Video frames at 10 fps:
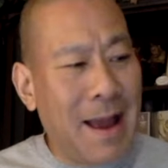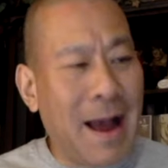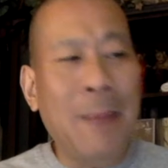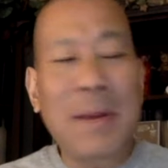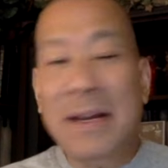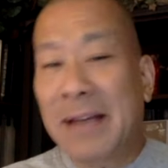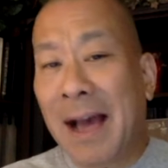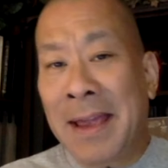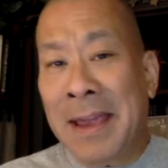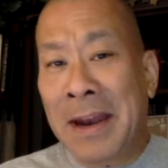I'm going to tie
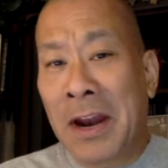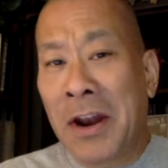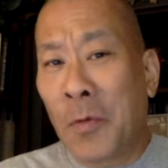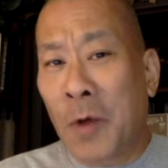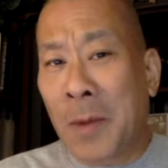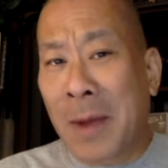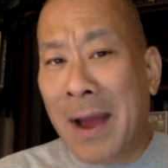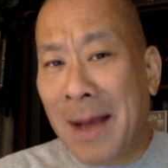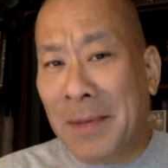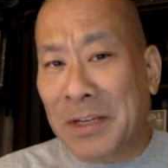in another one of my
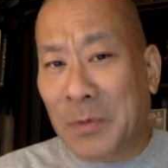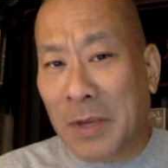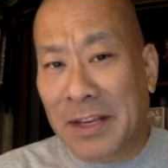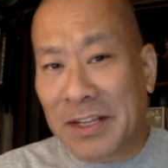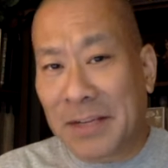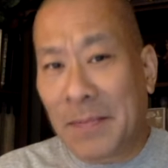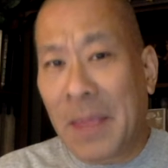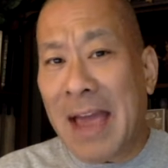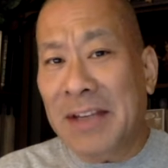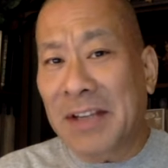hobbies with this
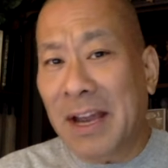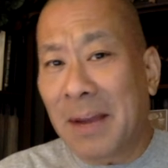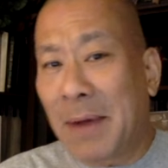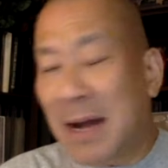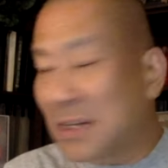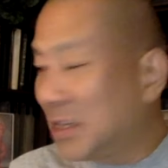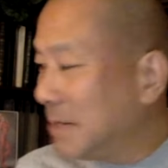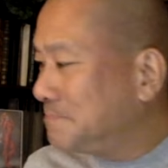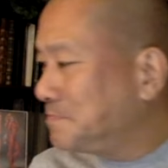as I unbox it.